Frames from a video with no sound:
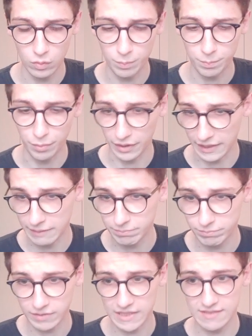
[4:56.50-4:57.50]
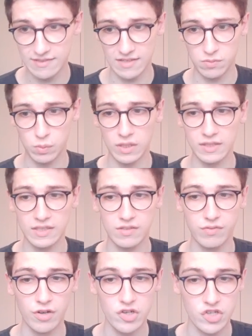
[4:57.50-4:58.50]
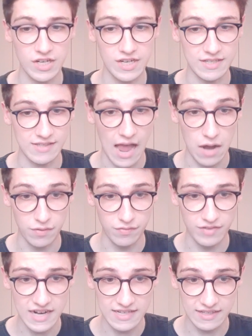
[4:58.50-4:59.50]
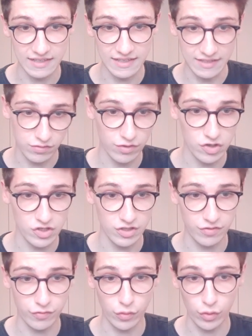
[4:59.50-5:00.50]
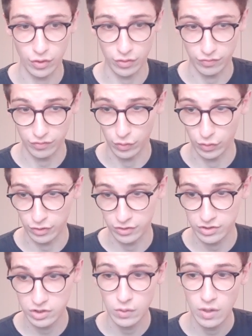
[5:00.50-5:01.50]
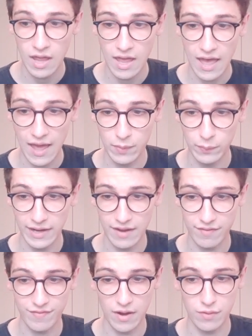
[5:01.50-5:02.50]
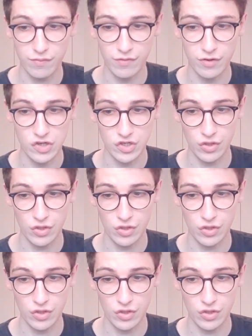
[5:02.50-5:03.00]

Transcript: plugin, it says, well, this version is out of date. The latest version is 4.4.2 and we have found version